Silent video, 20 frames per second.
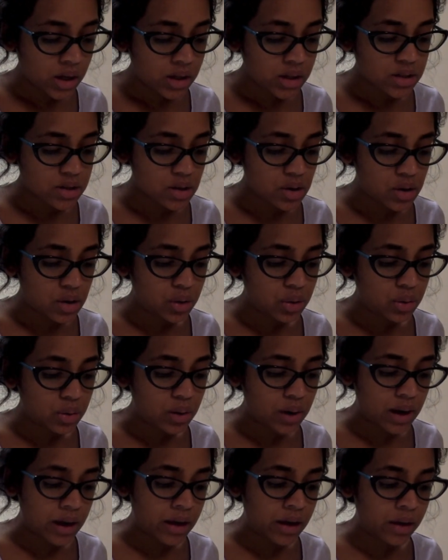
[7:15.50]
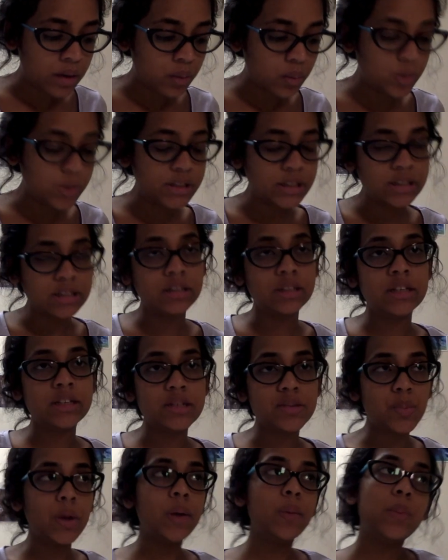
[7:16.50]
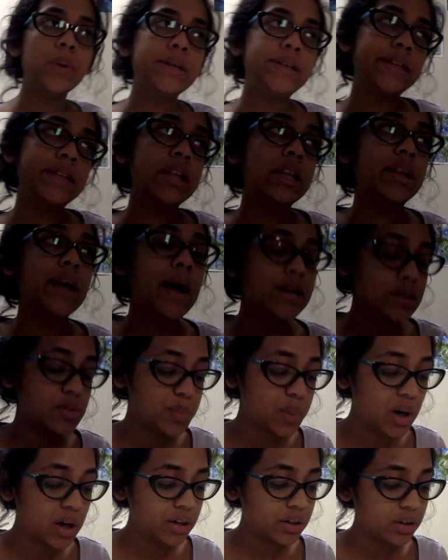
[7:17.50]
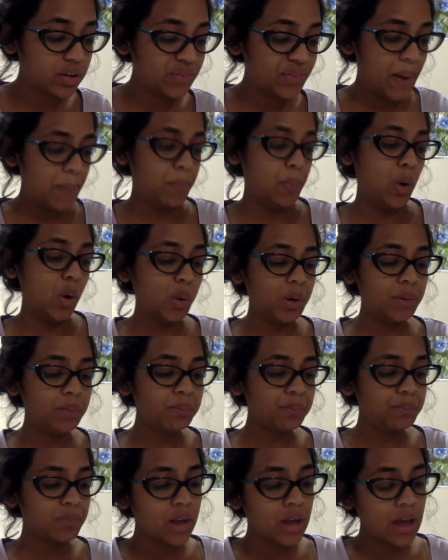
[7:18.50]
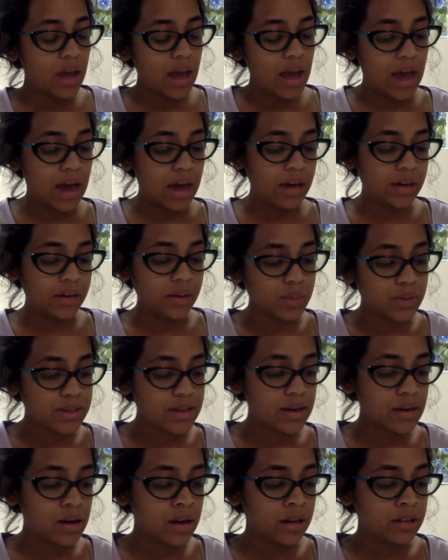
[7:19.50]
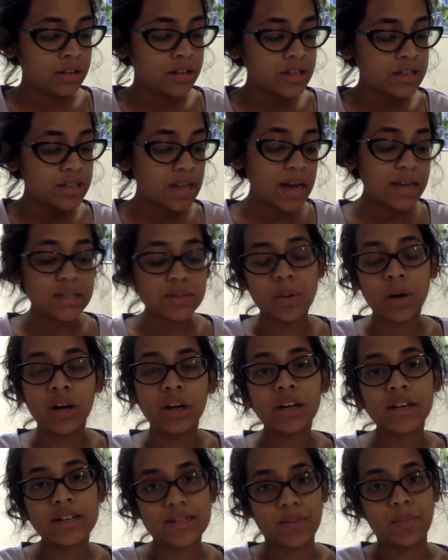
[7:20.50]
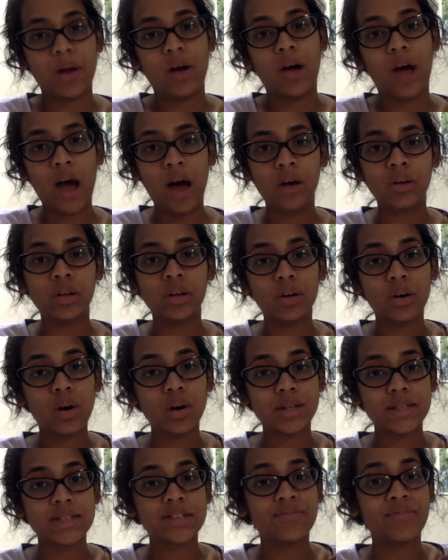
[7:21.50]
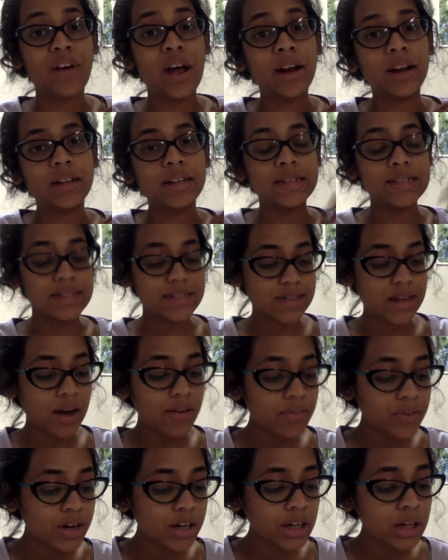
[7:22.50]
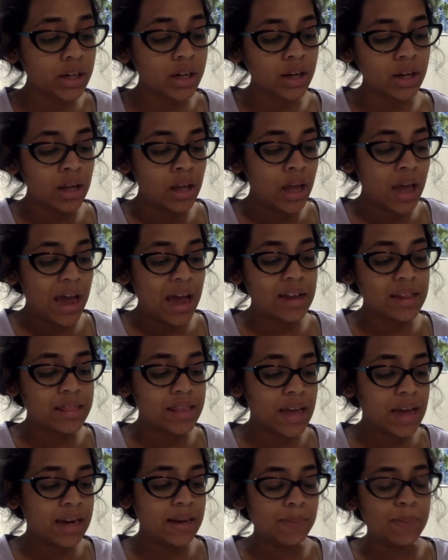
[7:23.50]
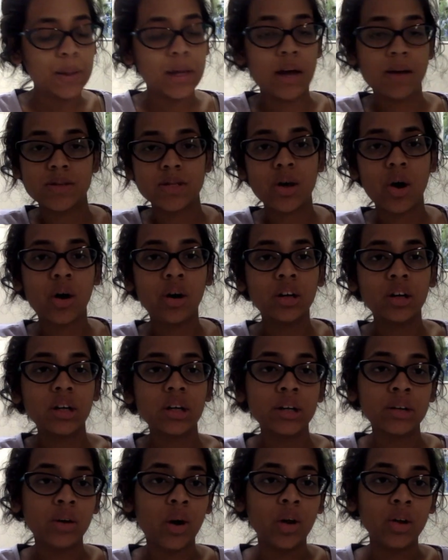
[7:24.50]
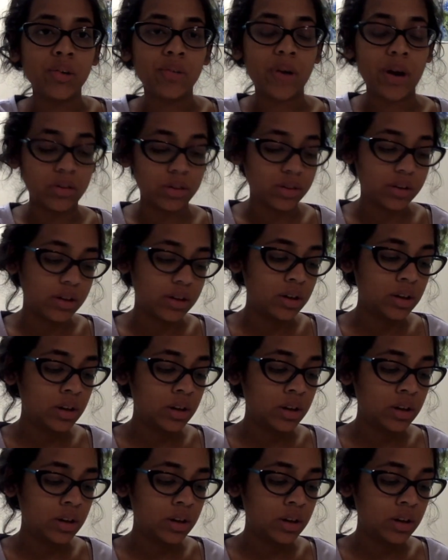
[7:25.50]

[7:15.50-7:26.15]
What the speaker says: So this week we did the last part of that poem, and it was this last part is about how the cross is finally discovered, and then it becomes honored all around